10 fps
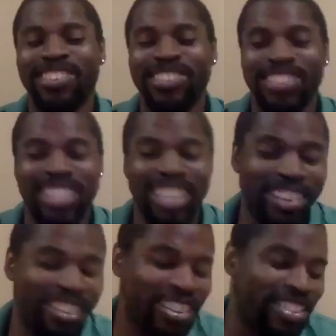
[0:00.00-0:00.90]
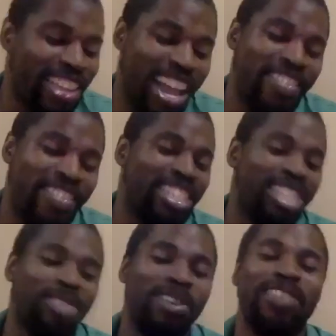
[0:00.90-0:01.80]
See, damn, this
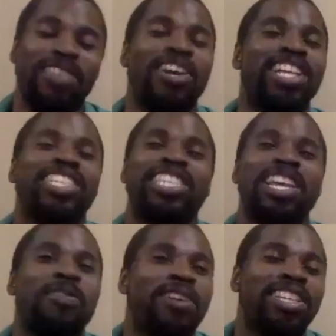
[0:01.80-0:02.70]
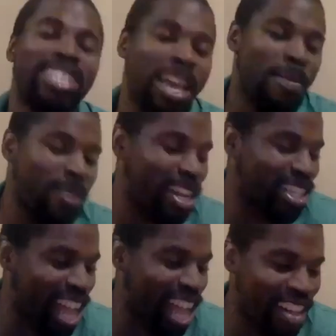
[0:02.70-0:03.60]
is one step at a
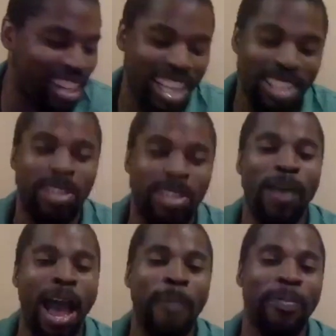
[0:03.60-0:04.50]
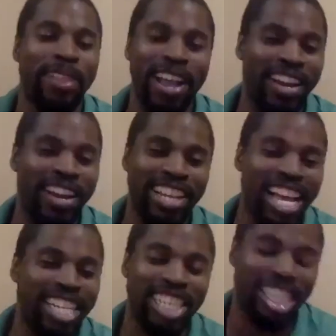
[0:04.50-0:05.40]
time, James. The popularity
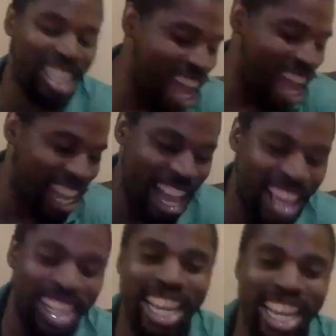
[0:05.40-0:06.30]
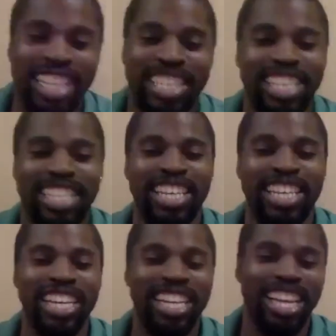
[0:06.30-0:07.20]
that just shot down the chances
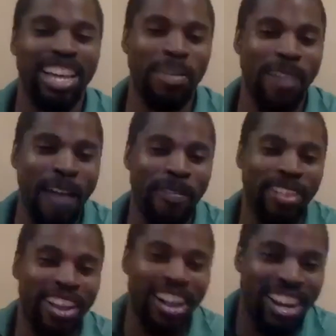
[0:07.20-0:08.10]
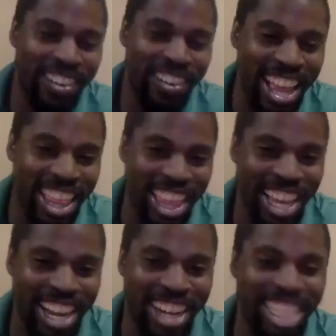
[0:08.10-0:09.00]
of popularity right
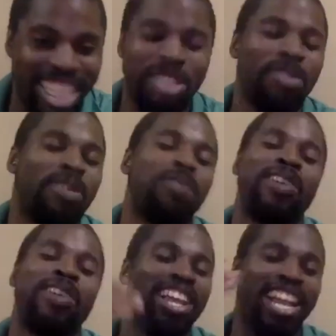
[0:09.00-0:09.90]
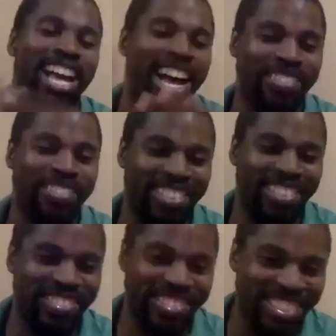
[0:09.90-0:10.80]
there, just when we was building it up.
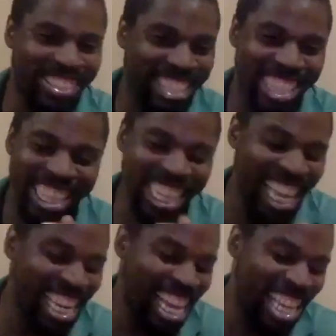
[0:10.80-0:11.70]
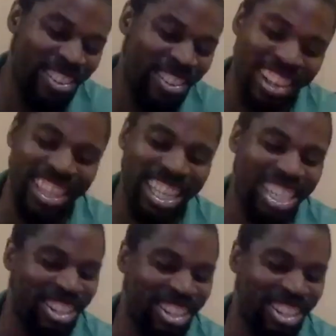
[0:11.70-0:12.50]
And then the realness truth.